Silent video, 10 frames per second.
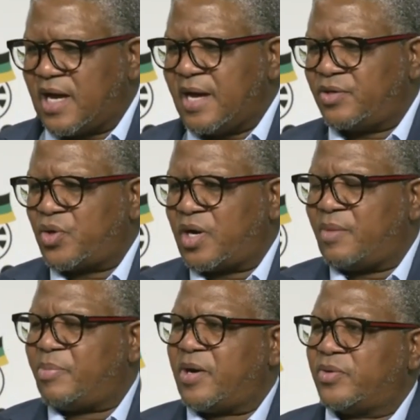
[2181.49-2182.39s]
I talk
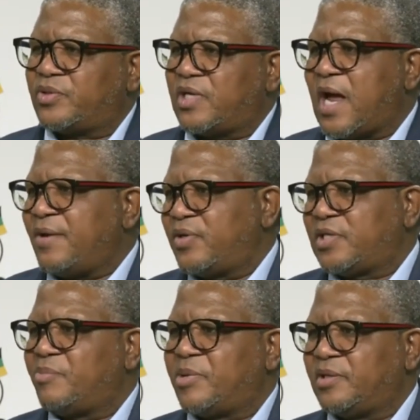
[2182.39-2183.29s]
about are not
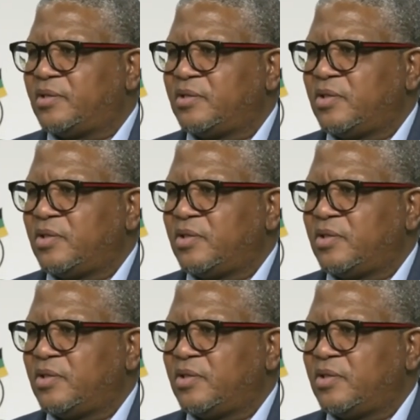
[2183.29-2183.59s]
happening.